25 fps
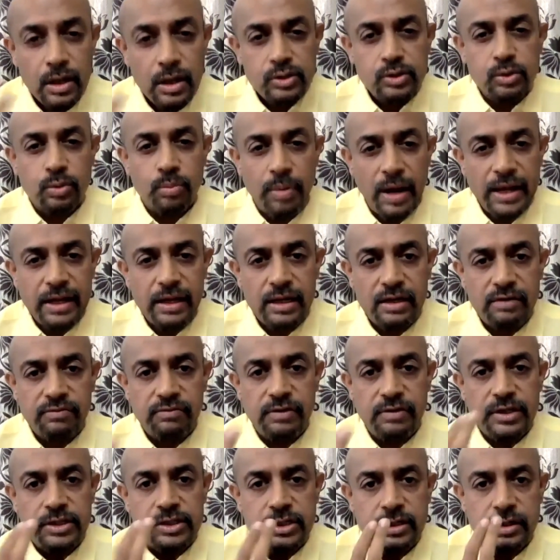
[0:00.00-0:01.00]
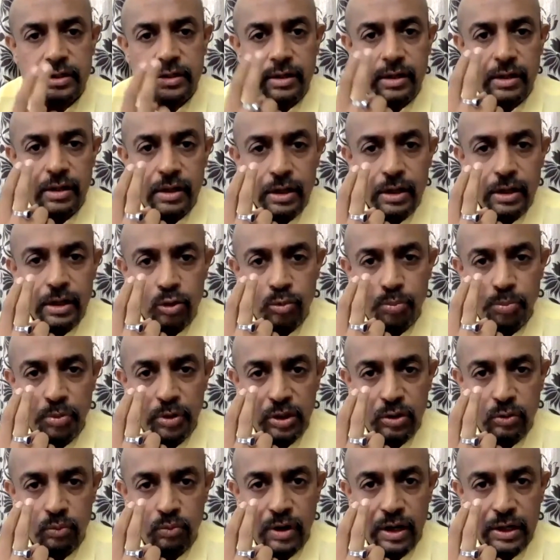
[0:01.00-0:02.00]
So by convention, you
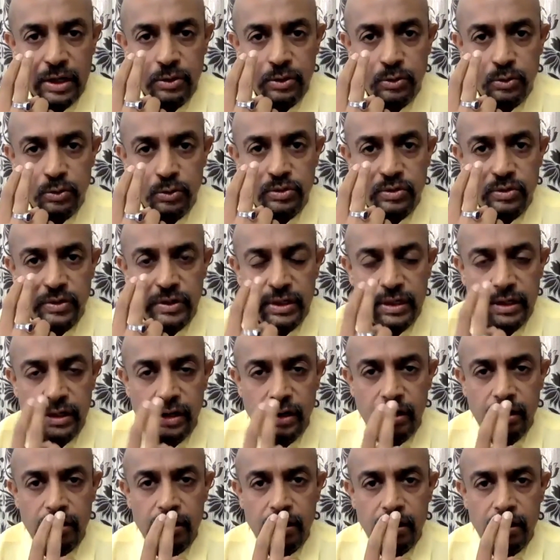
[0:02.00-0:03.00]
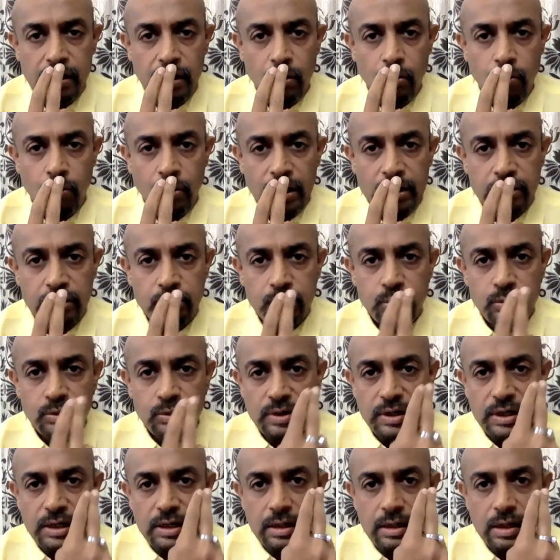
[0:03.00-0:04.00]
put 1, 2, 3 here, 1, 2,
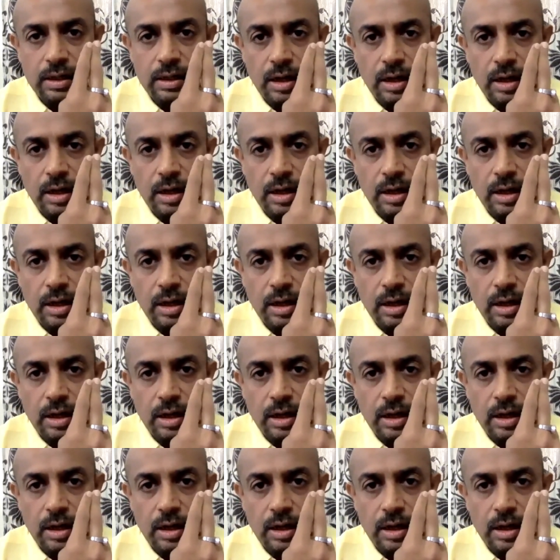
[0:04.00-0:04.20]
3,